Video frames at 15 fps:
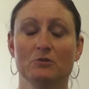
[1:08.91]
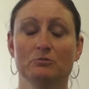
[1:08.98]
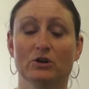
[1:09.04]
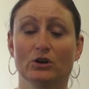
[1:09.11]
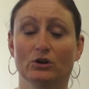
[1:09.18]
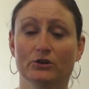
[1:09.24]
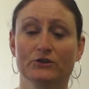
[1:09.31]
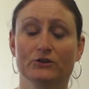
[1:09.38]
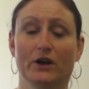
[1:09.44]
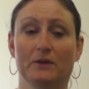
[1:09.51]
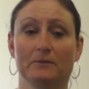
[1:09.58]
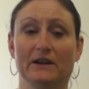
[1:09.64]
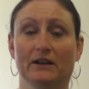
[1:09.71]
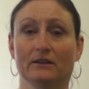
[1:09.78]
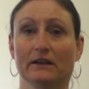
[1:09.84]
but also how
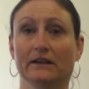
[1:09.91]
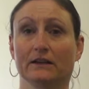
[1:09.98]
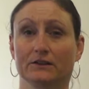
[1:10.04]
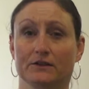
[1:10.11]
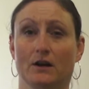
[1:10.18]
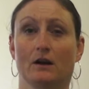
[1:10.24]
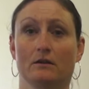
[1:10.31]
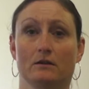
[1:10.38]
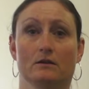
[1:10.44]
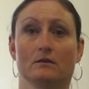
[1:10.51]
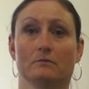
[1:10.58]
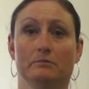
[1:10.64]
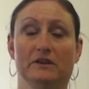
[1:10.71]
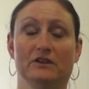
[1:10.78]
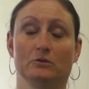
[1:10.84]
many links are
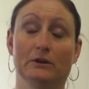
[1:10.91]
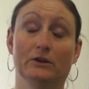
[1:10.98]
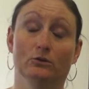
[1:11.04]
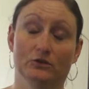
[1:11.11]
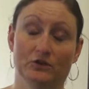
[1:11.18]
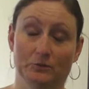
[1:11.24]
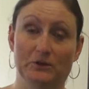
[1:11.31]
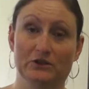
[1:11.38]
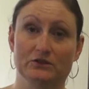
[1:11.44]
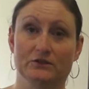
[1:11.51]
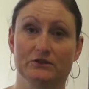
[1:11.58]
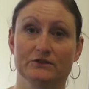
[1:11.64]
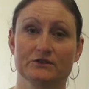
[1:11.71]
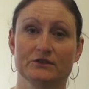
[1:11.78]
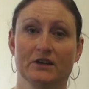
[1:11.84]
there between those
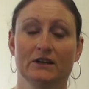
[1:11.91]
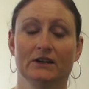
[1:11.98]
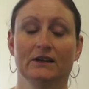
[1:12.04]
species.